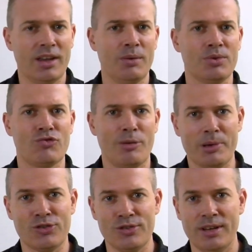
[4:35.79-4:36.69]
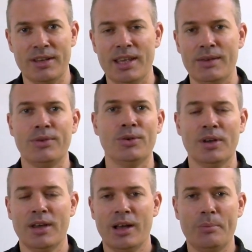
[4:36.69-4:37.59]
it was rubbish and then he gave
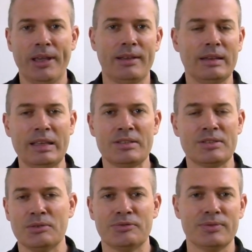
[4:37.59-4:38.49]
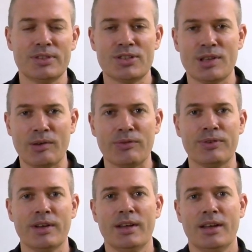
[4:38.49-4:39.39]
you a big list of
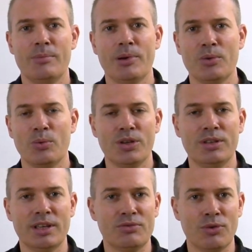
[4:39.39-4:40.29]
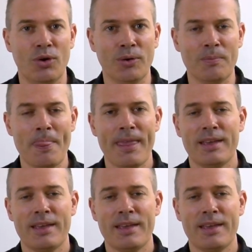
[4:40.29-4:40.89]
stuff about what you did wrong.